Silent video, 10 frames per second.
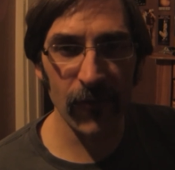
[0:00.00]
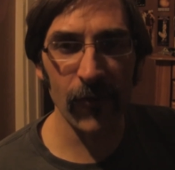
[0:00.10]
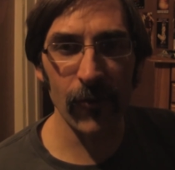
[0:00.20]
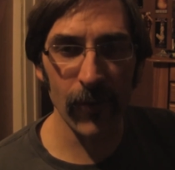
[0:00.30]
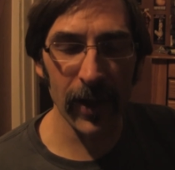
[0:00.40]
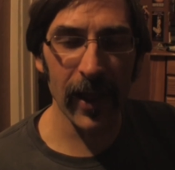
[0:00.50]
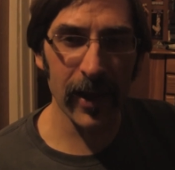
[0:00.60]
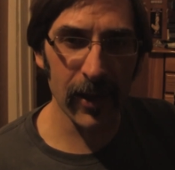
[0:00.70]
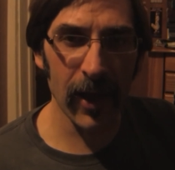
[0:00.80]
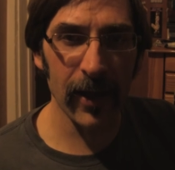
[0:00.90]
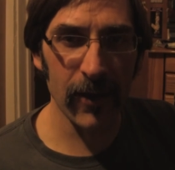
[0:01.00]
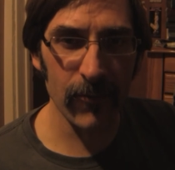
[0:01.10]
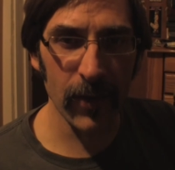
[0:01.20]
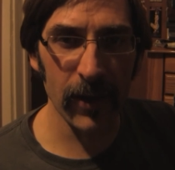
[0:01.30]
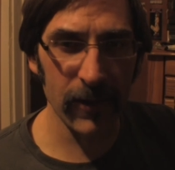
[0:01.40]
2 I like a lot as
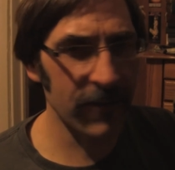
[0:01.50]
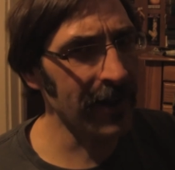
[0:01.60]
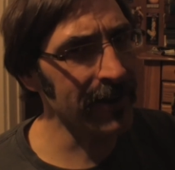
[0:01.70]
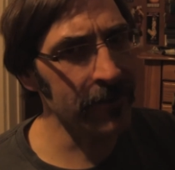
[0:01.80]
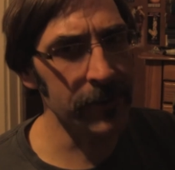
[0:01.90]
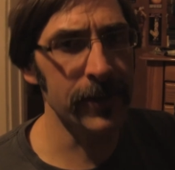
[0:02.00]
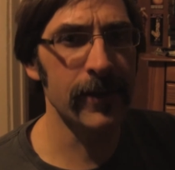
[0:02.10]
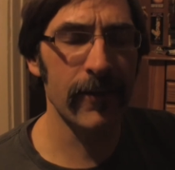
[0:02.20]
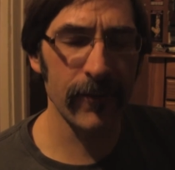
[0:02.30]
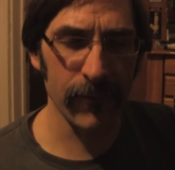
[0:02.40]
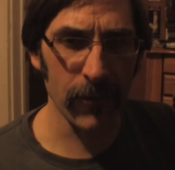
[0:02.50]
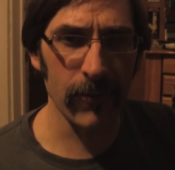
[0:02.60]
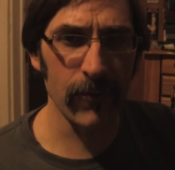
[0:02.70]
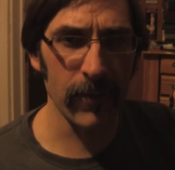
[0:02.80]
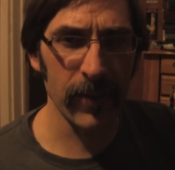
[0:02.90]
well. It's not as good as the
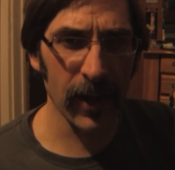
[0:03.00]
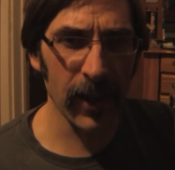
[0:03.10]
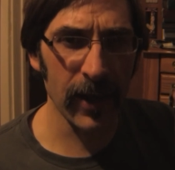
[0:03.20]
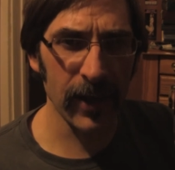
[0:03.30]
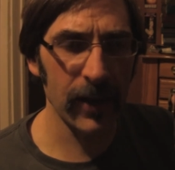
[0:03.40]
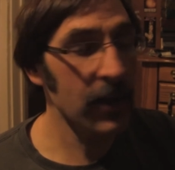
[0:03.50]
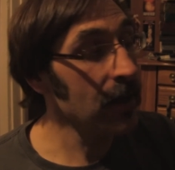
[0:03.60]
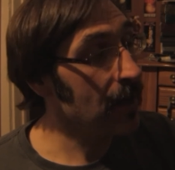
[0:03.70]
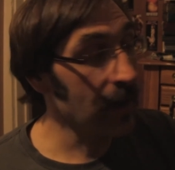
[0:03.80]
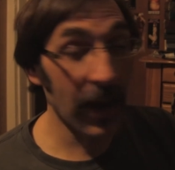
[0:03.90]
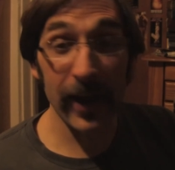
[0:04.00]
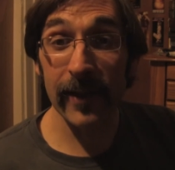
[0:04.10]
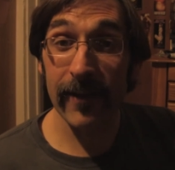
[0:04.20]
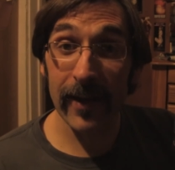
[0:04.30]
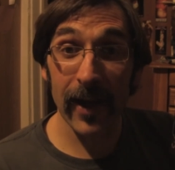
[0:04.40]
first one, but I like it. And I
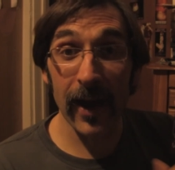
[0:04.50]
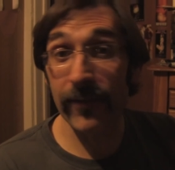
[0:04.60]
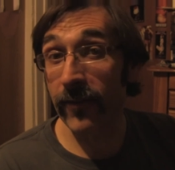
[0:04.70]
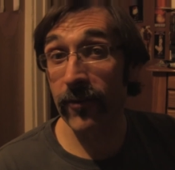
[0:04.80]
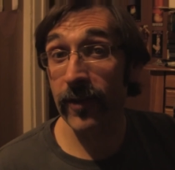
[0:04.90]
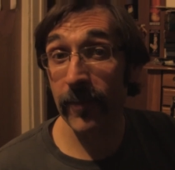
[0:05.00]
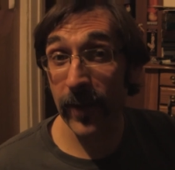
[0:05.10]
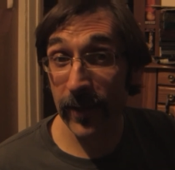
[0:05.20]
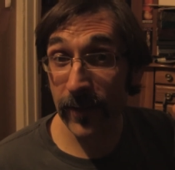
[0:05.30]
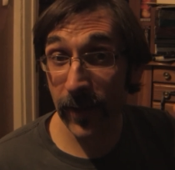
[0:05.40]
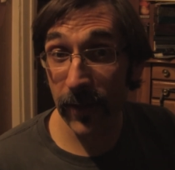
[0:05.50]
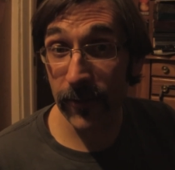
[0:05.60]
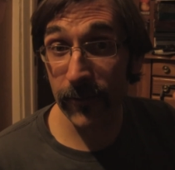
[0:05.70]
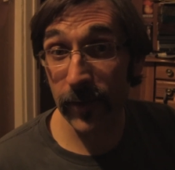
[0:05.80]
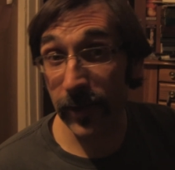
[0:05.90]
gotta tell you, I've never seen Basket
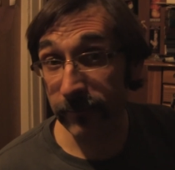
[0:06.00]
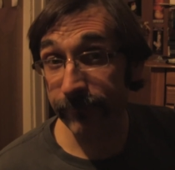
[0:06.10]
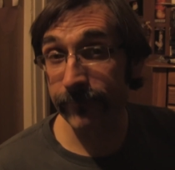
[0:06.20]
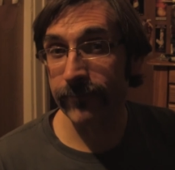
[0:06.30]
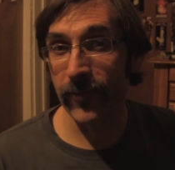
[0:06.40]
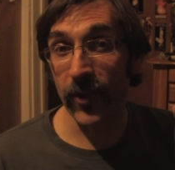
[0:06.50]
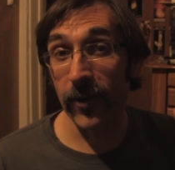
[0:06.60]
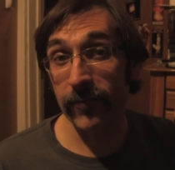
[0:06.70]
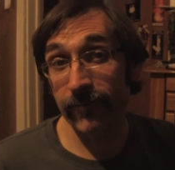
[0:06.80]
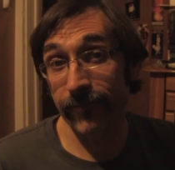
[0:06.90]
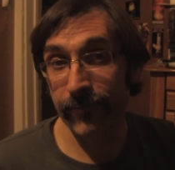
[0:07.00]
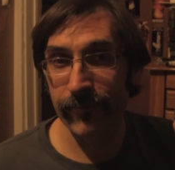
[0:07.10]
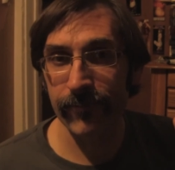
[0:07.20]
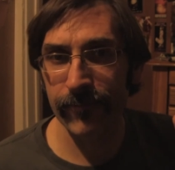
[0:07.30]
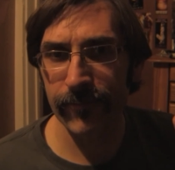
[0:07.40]
Case 3, so
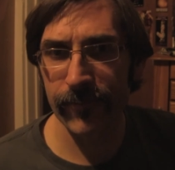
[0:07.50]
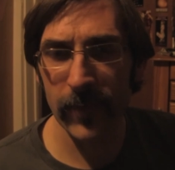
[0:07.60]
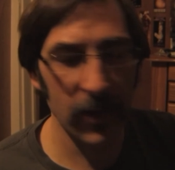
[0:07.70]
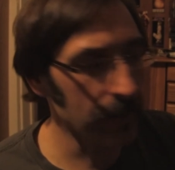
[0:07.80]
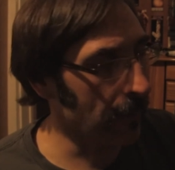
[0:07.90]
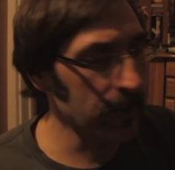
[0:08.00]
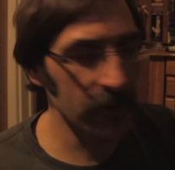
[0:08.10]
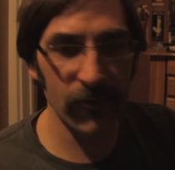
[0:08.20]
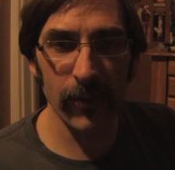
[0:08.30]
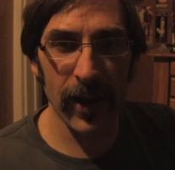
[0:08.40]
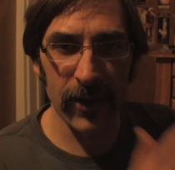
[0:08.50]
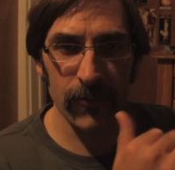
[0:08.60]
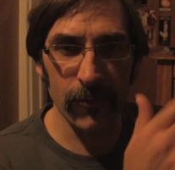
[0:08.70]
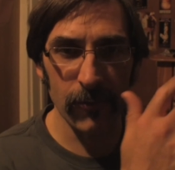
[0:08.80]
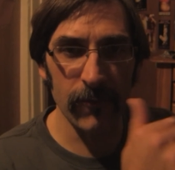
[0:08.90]
maybe I'll do an
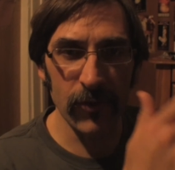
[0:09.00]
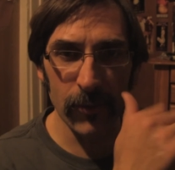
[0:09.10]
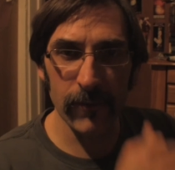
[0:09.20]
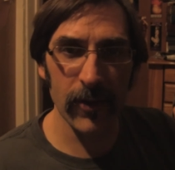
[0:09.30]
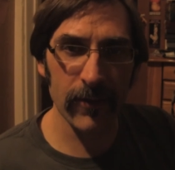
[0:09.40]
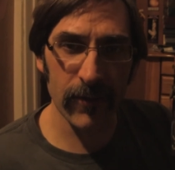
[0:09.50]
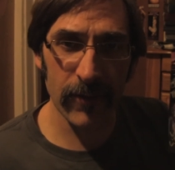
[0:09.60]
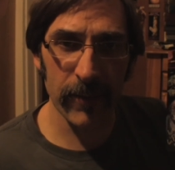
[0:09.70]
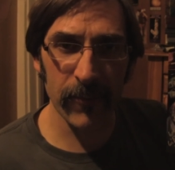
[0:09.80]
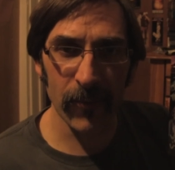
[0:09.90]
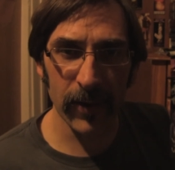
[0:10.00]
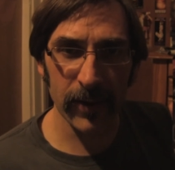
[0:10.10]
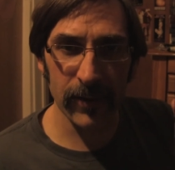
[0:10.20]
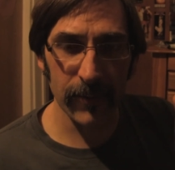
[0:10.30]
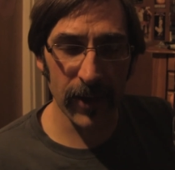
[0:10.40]
actual review of this at some
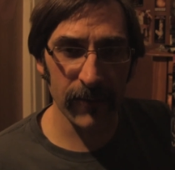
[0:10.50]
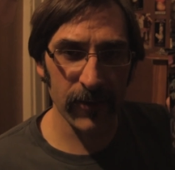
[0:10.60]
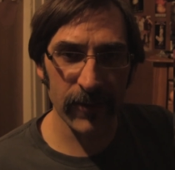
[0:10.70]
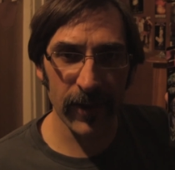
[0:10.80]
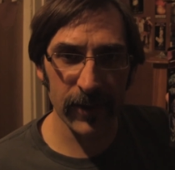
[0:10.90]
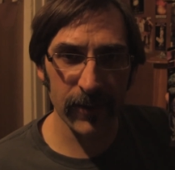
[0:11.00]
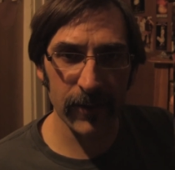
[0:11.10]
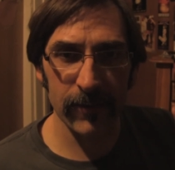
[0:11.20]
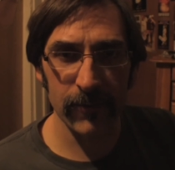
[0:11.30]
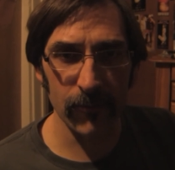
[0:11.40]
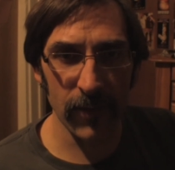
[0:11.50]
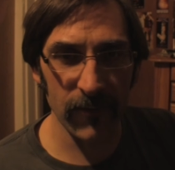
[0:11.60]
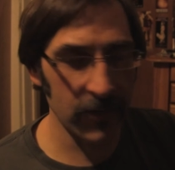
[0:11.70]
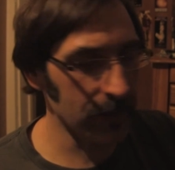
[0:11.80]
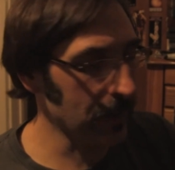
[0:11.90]
point. I'm kind of excited to
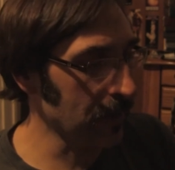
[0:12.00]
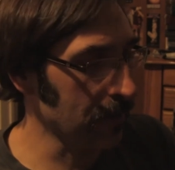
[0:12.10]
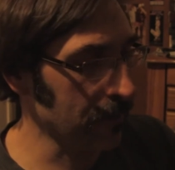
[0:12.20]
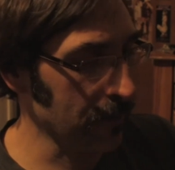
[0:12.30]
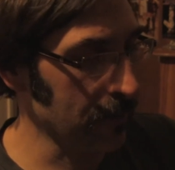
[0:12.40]
revisit these and